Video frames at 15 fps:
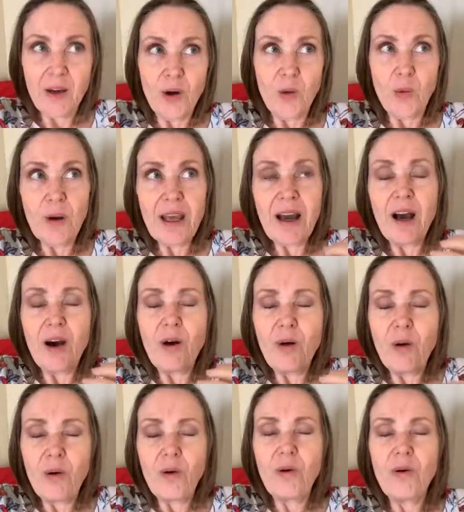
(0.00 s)
We are
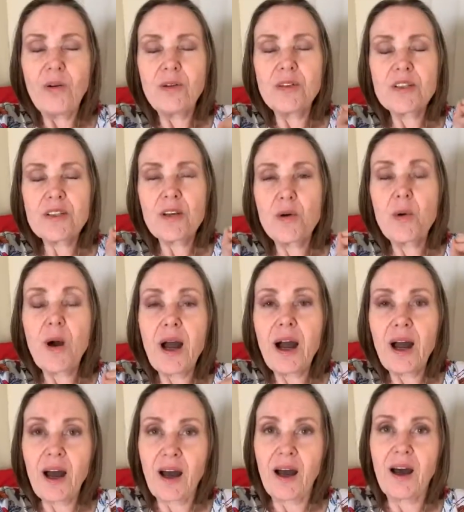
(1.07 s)
all so
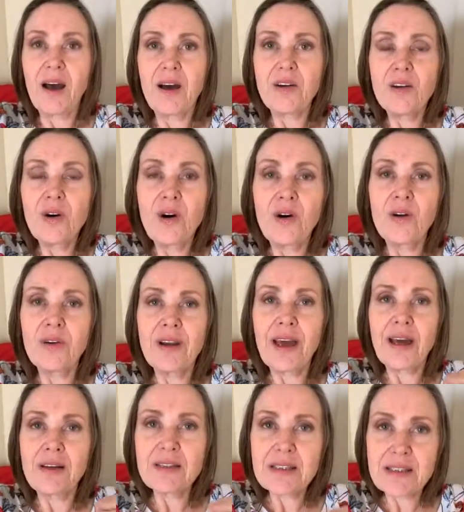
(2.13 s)
hard on
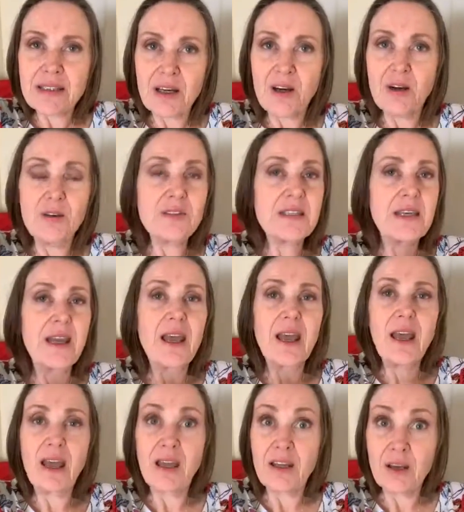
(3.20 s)
ourselves
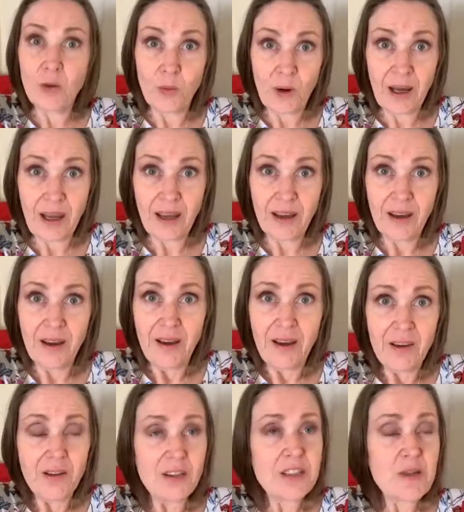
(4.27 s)
anyway.
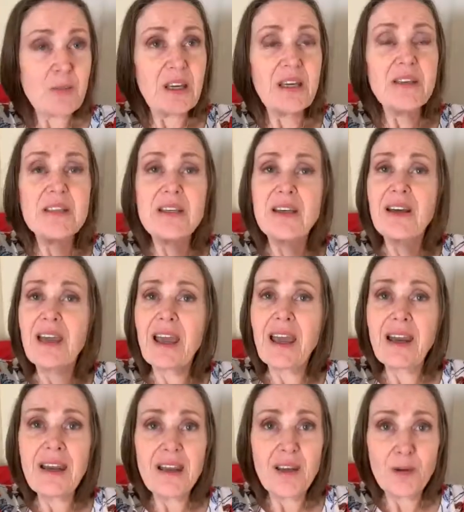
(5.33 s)
You speak to
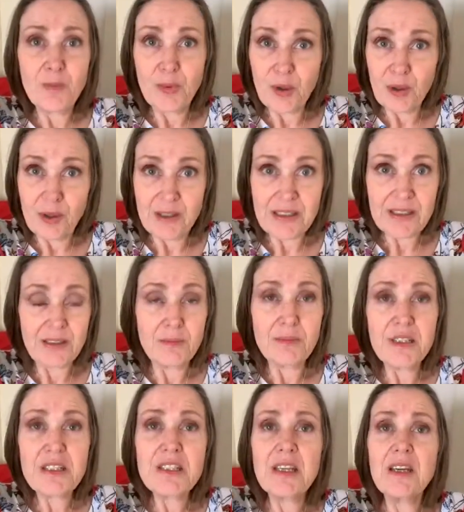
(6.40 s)
any person,
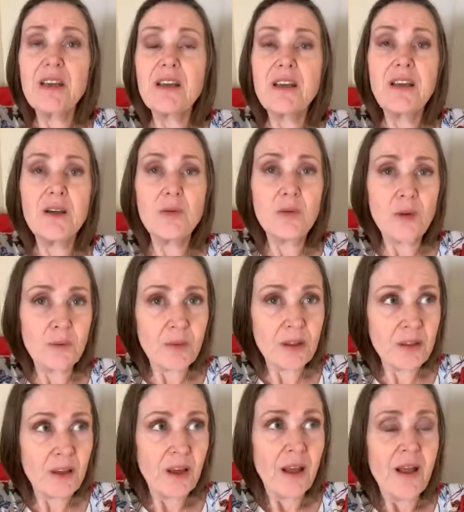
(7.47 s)
particularly
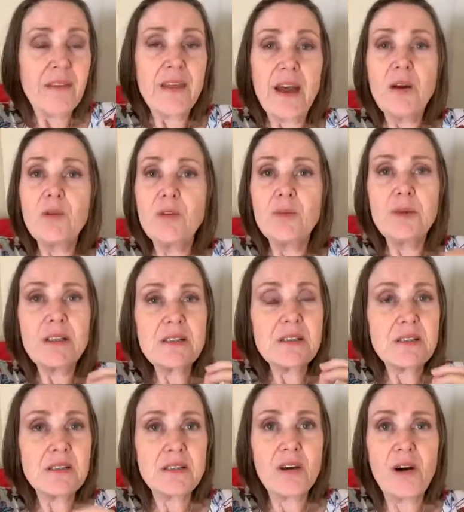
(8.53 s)
women, they will be
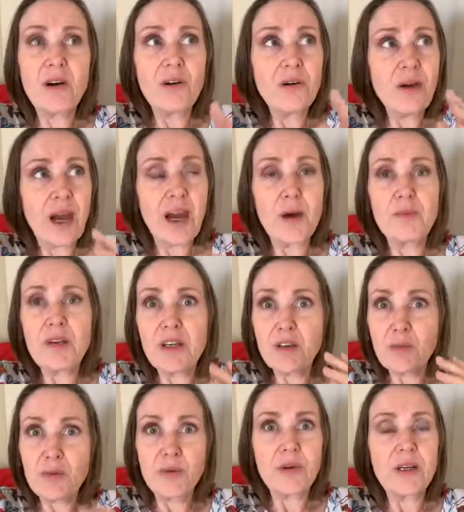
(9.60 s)
so happy to
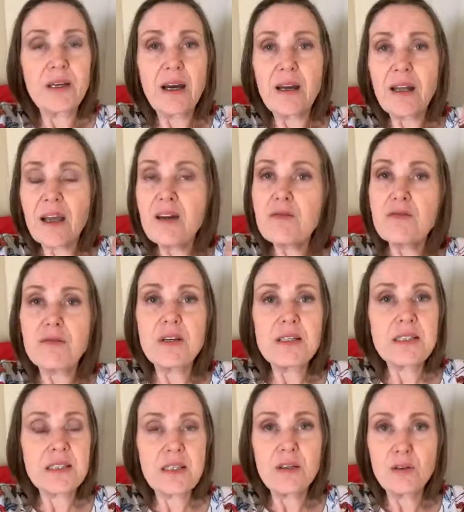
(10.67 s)
point out every
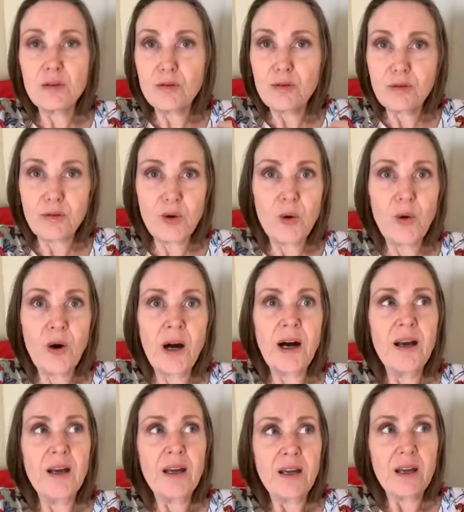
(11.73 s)
single
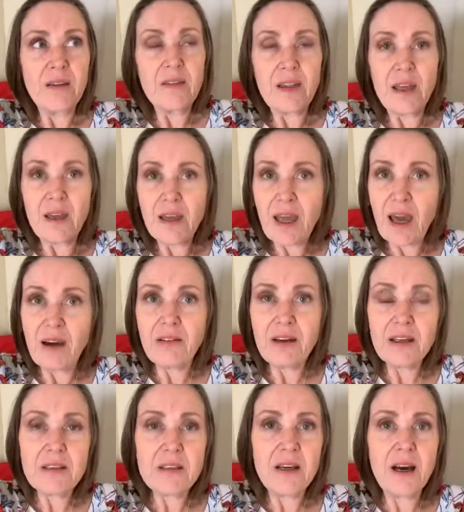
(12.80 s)
flaw in their
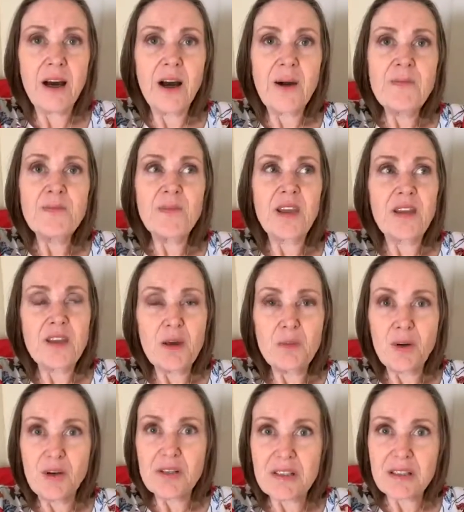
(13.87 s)
character, in their
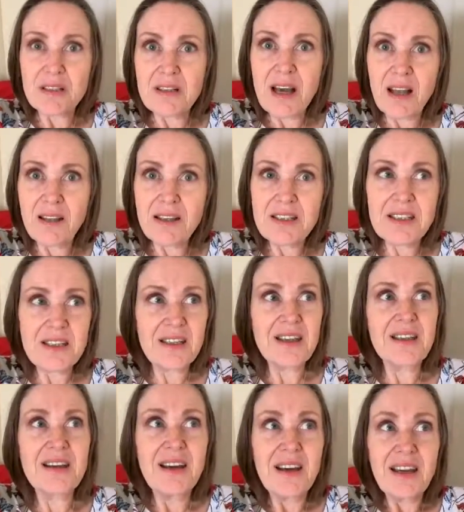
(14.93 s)

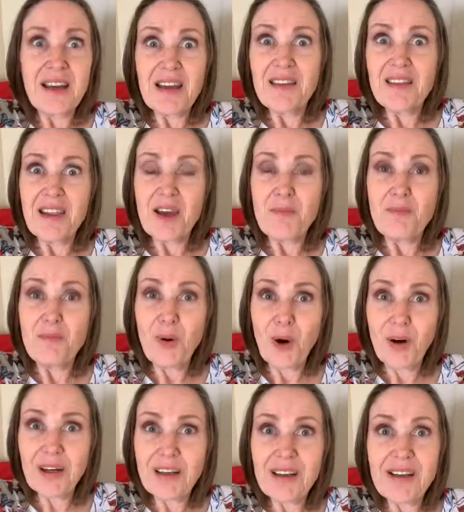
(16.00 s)
personality, in their
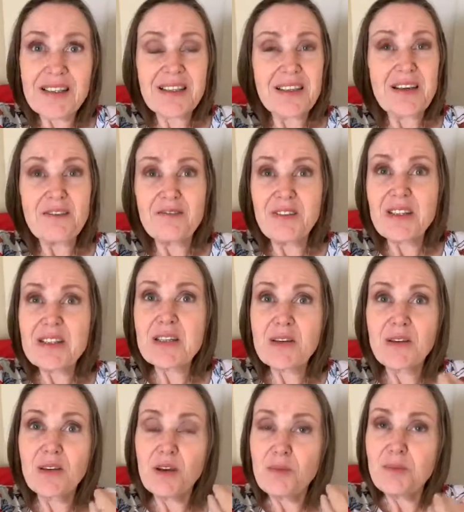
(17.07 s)
bodies, in their
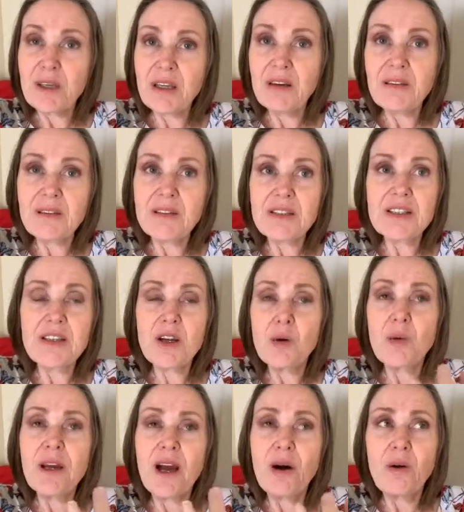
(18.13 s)
physical appearance.
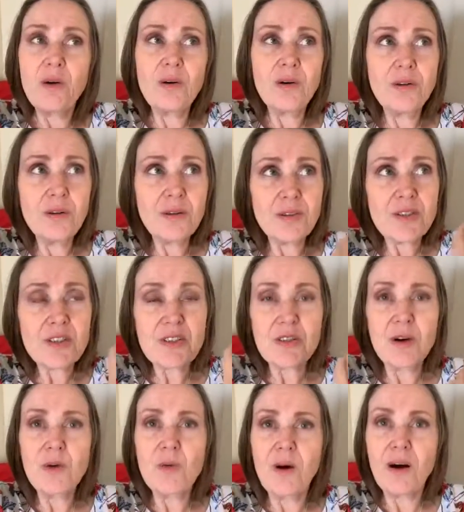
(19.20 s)
We are all
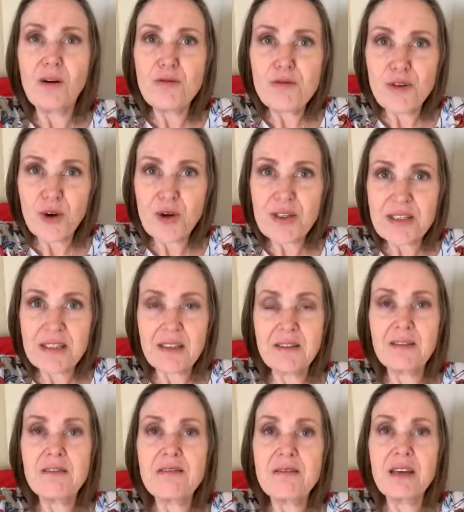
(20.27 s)
so well versed in
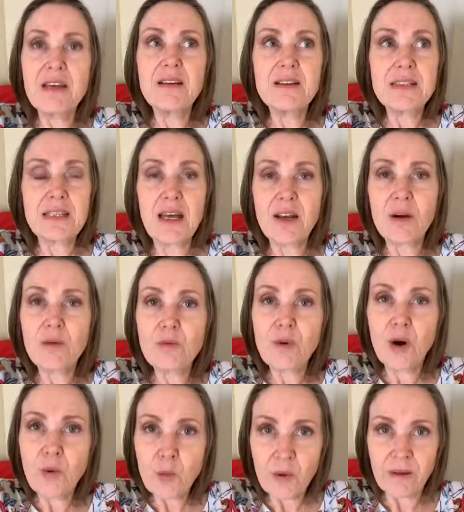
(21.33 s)
the things that are
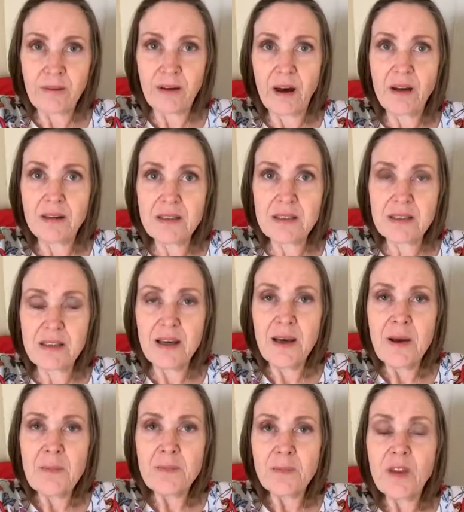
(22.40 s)
wrong with us
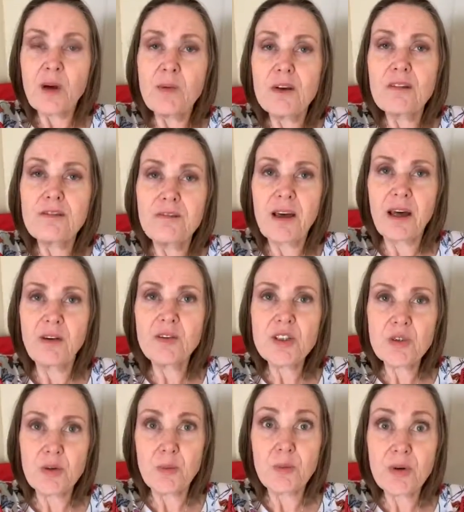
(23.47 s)
that we fail
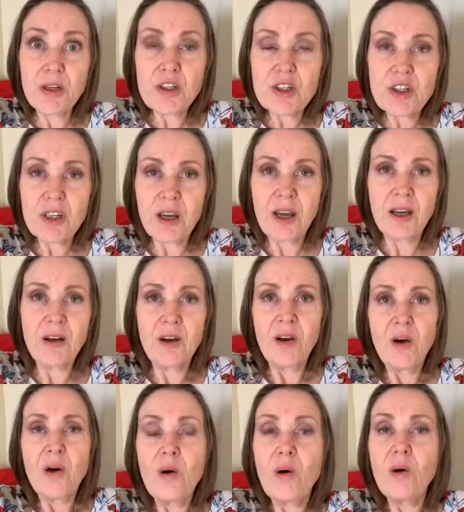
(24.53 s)
to appreciate
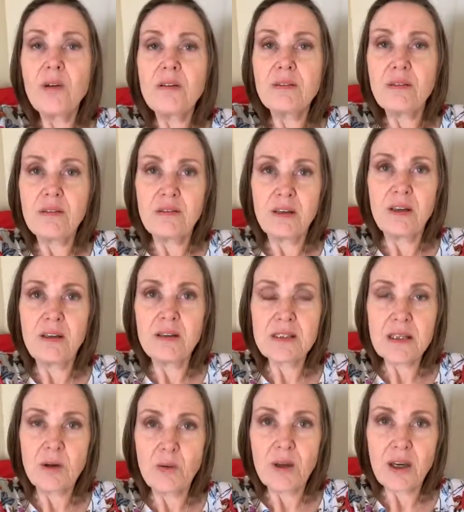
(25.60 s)
all of the things that we